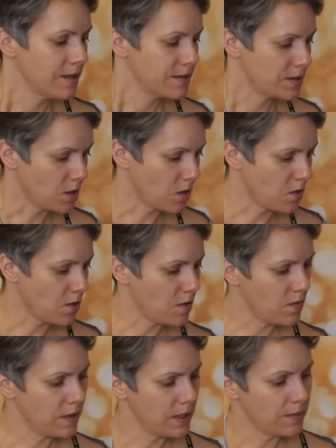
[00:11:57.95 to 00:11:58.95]
So
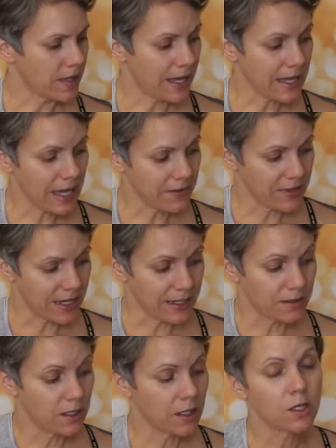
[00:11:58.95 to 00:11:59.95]
I have
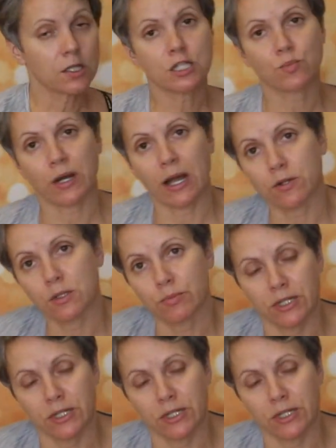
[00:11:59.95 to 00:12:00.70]
that sprouted